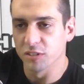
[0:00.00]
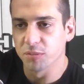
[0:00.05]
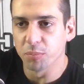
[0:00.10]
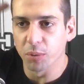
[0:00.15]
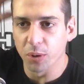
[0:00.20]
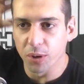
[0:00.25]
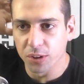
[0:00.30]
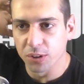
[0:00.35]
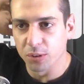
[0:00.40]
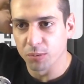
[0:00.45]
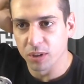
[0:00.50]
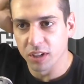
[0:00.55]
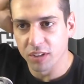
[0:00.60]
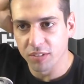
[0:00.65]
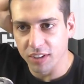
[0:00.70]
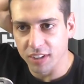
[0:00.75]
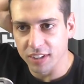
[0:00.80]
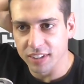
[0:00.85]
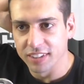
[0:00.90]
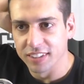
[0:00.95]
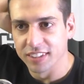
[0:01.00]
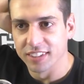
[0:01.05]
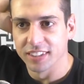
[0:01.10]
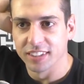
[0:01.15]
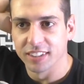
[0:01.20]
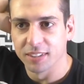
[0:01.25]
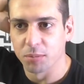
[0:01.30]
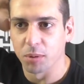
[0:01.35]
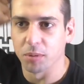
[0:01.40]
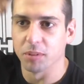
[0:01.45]
of birth or whatever.
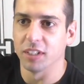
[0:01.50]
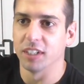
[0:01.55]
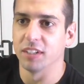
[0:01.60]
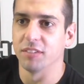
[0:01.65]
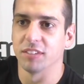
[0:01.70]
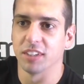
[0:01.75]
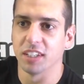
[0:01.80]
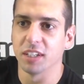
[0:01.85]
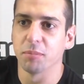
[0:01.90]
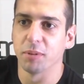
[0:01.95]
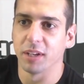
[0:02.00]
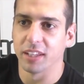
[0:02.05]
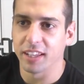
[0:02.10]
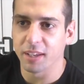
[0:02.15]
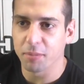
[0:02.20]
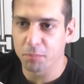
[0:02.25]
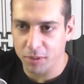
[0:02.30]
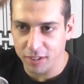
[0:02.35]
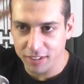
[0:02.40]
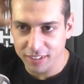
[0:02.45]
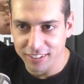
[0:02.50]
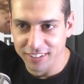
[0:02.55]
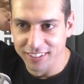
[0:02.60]
Probably didn't even think about that, but